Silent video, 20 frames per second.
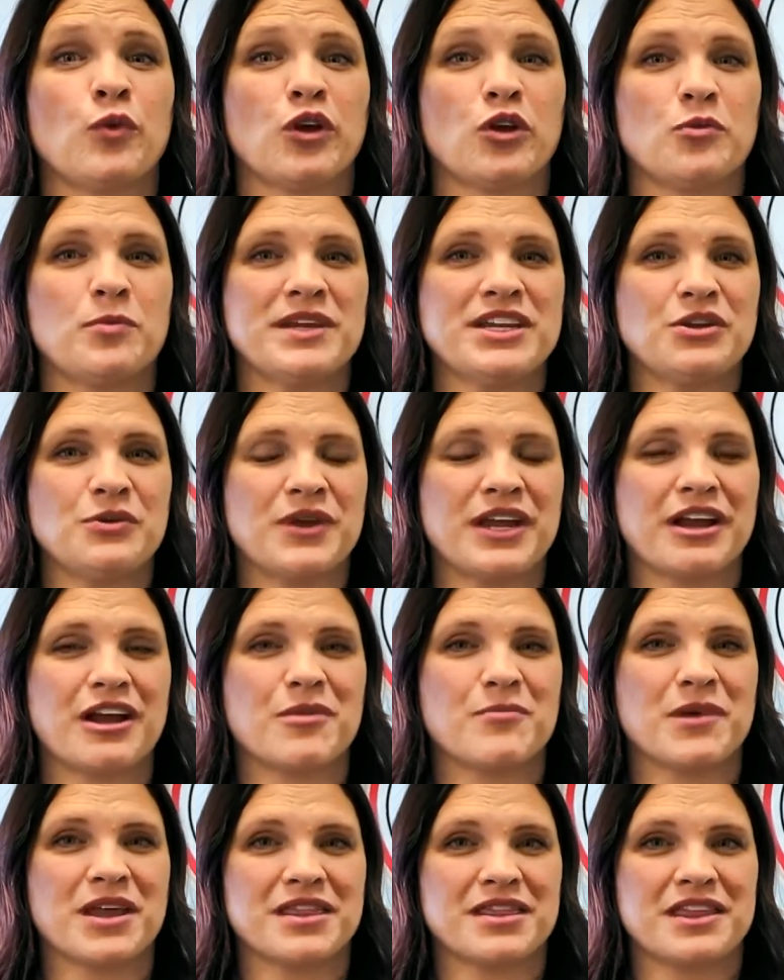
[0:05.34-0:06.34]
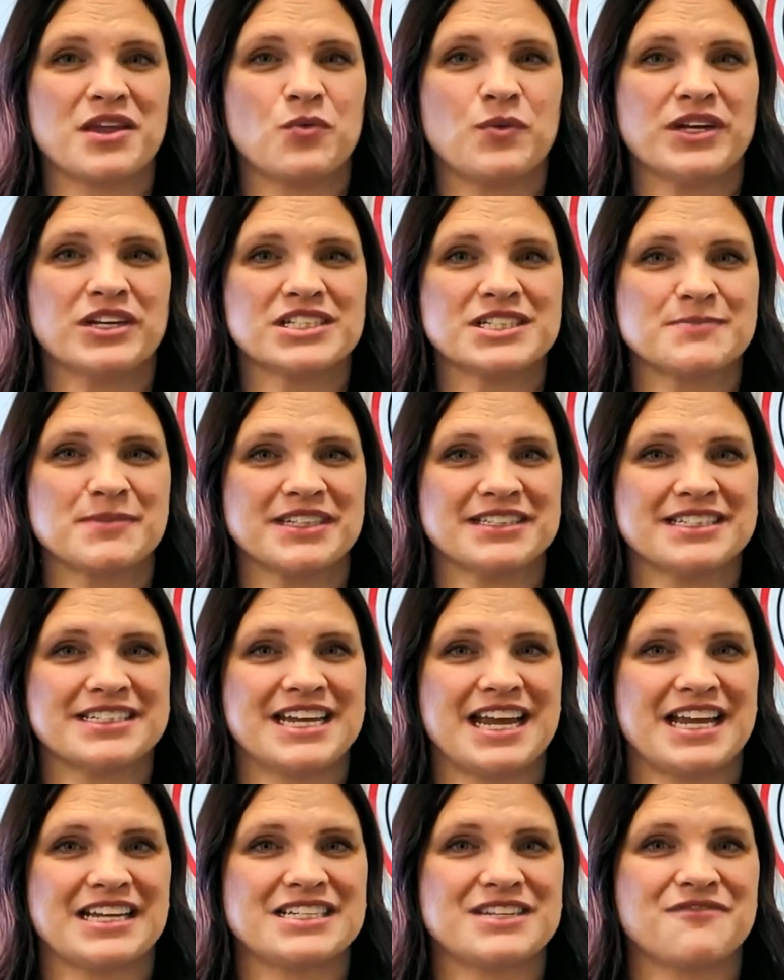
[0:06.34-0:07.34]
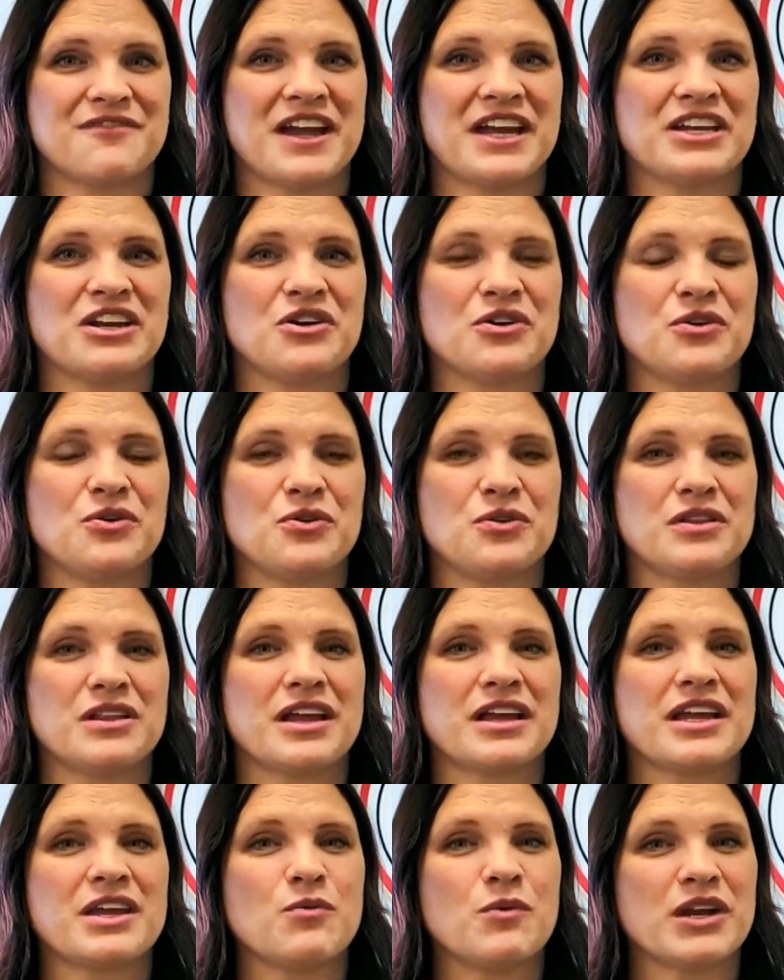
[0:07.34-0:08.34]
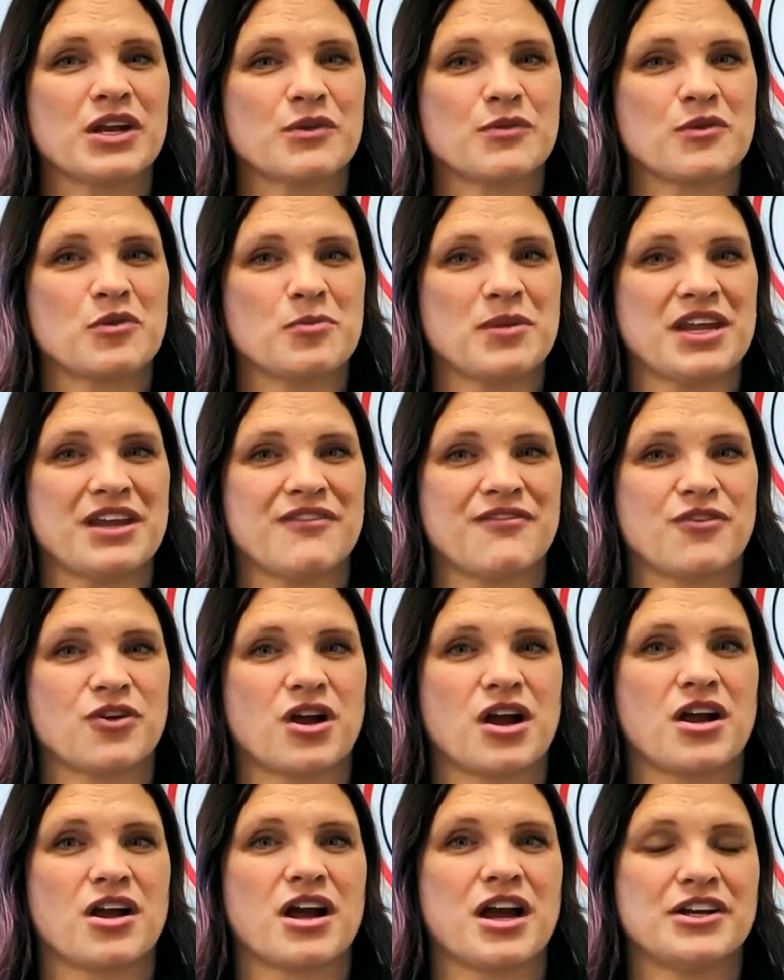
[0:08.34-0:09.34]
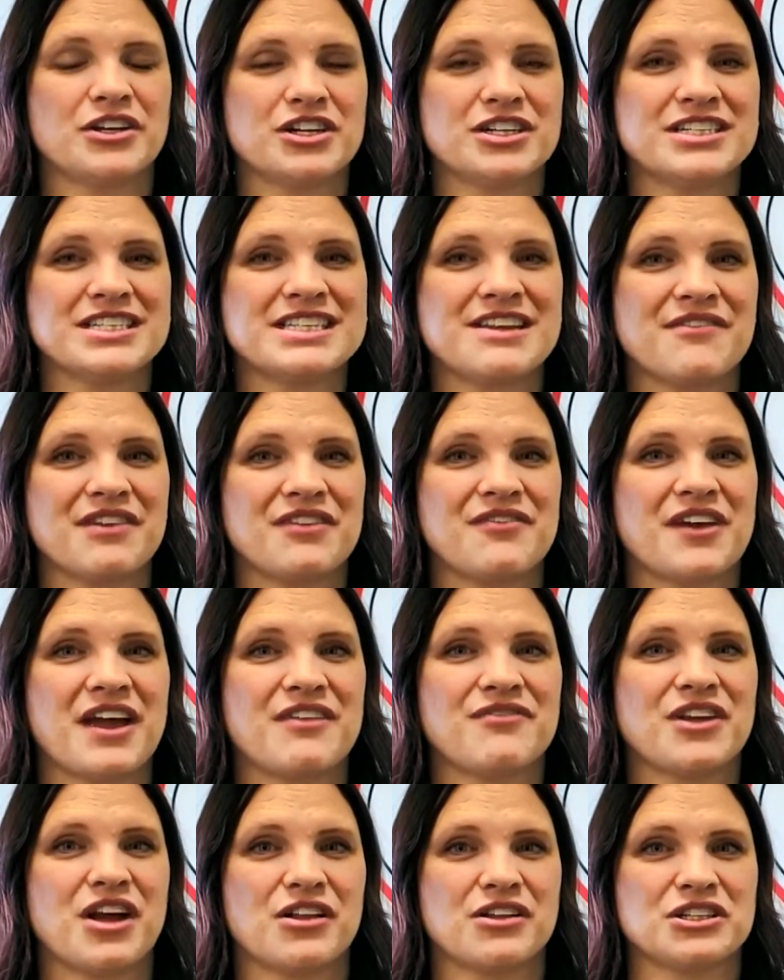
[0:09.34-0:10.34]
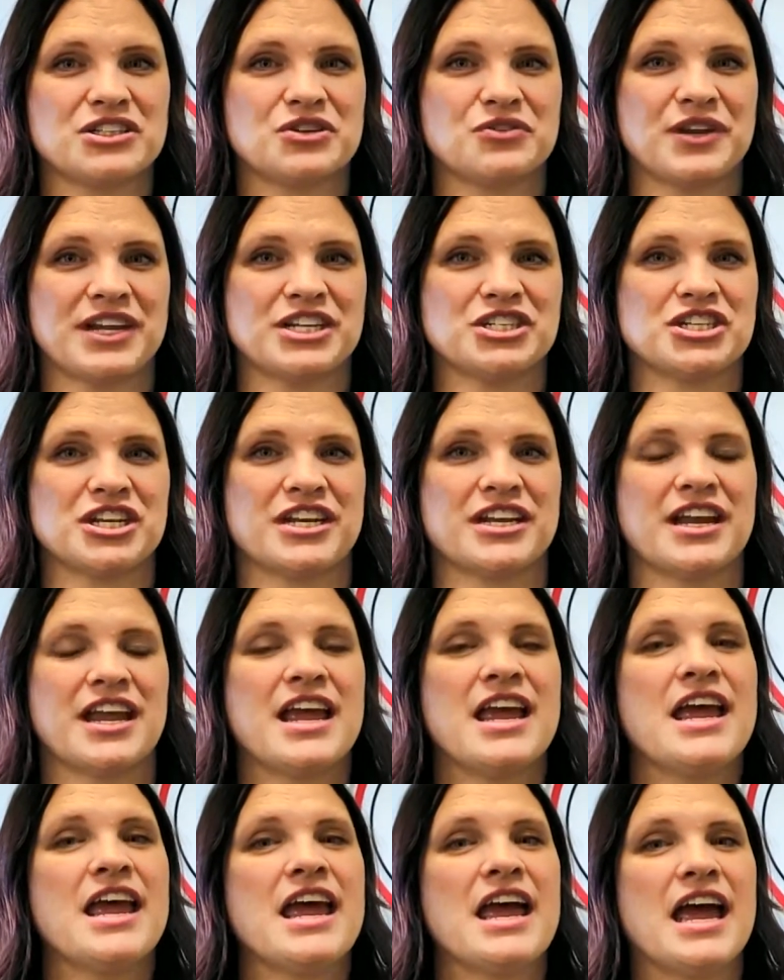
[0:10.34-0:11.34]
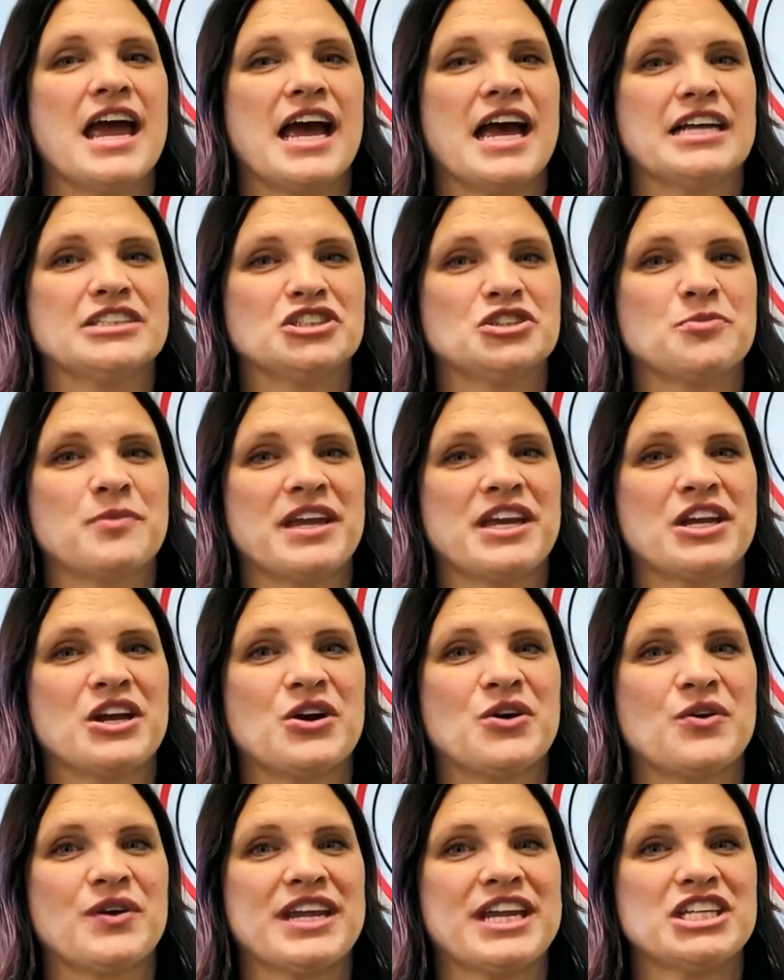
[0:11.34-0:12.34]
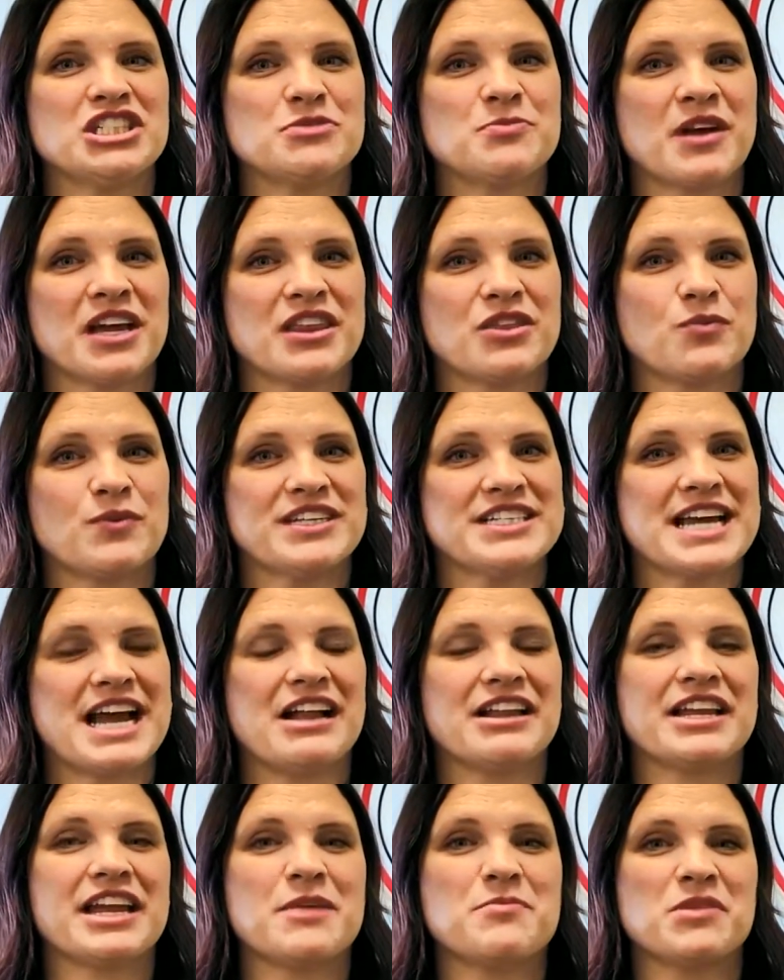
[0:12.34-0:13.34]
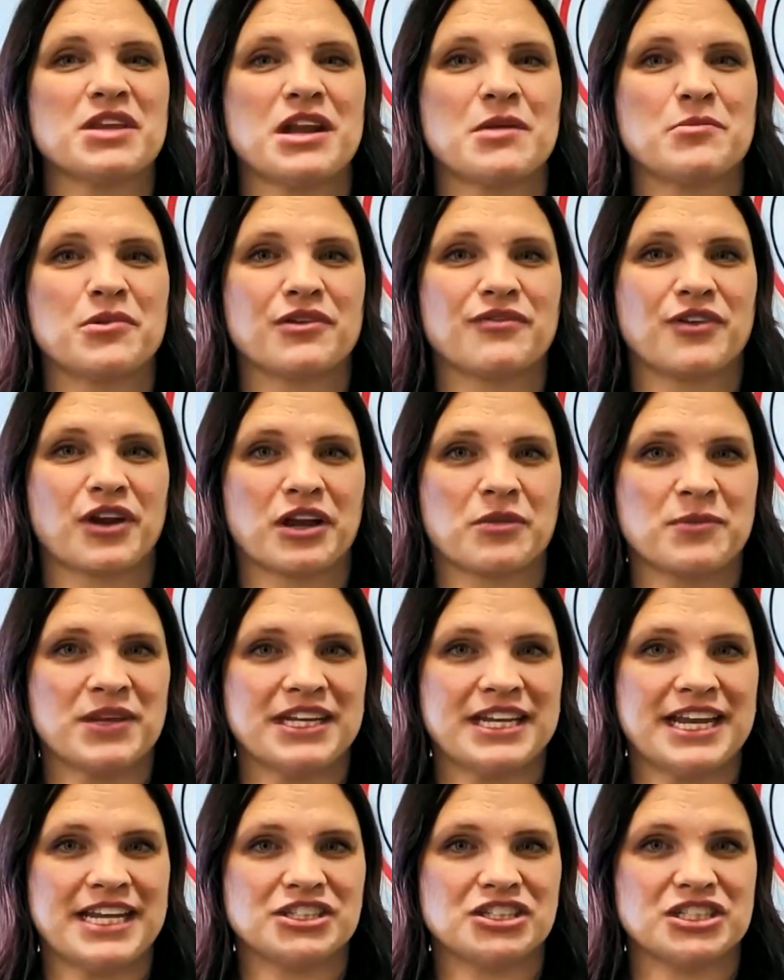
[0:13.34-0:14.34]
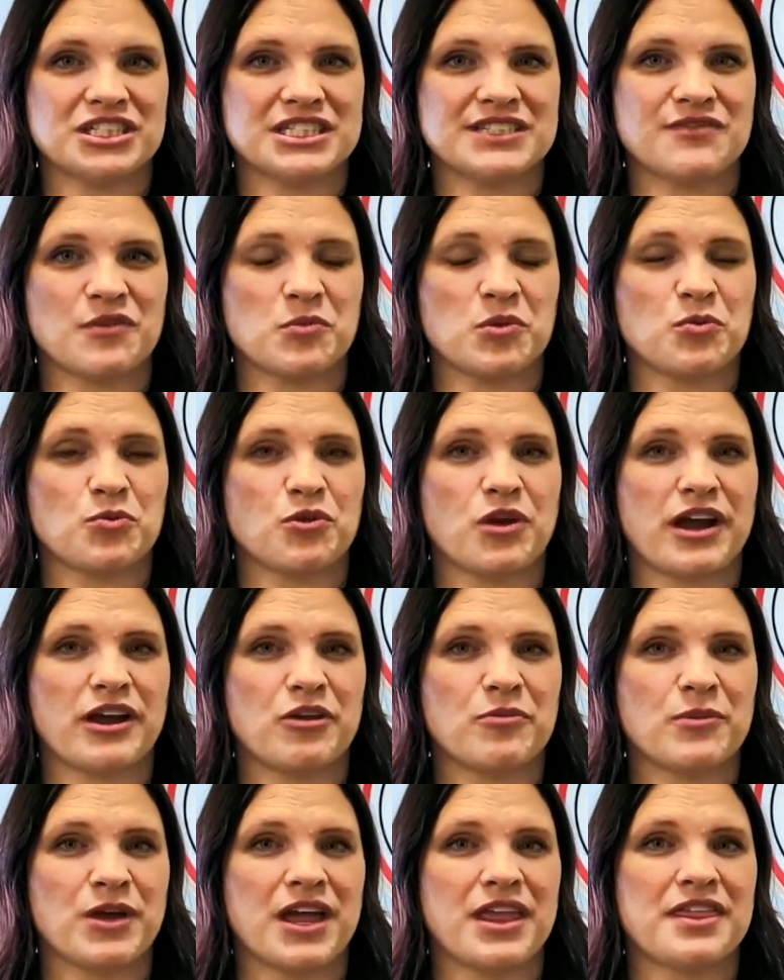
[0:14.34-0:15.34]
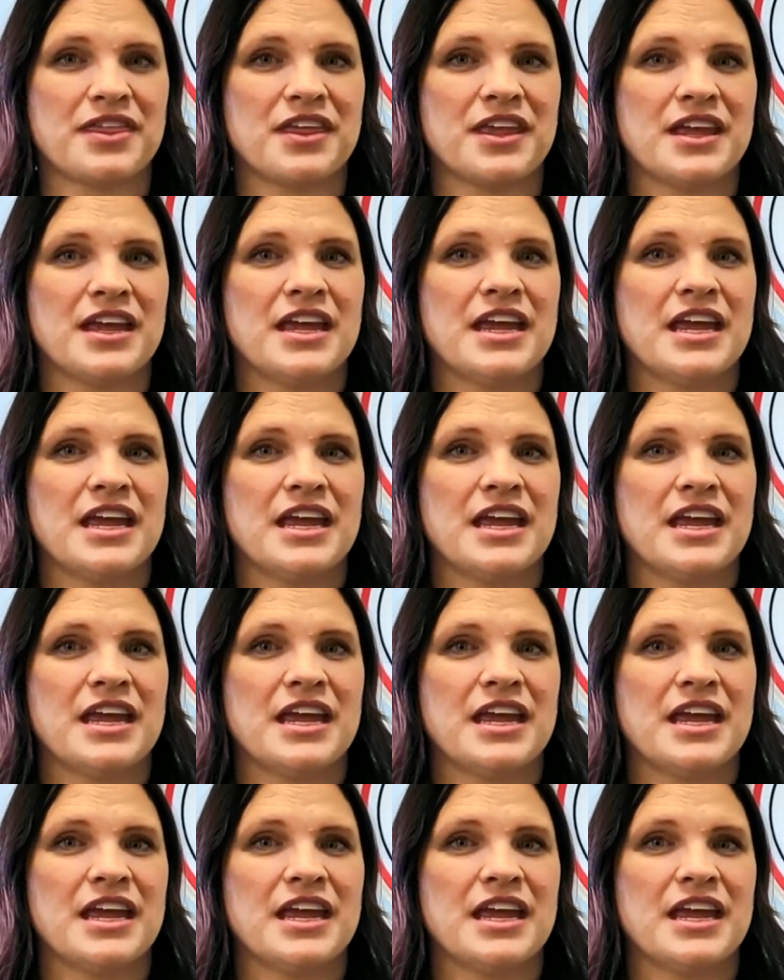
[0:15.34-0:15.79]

We'll be doing our monthly wheel spin today to find out who the lucky winner will be for our $175 donation. As you may know, each month we tally up the number of recommendations from the prior month